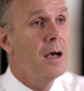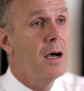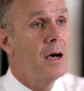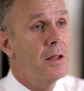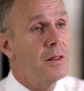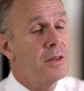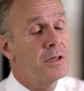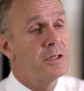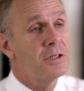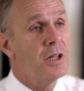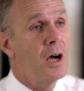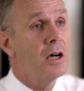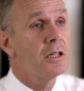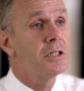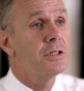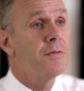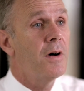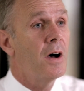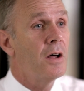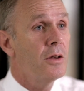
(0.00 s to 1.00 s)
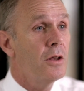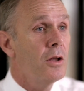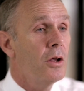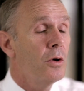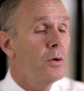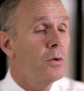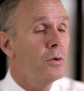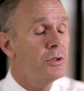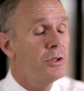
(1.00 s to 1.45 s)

at the start of our new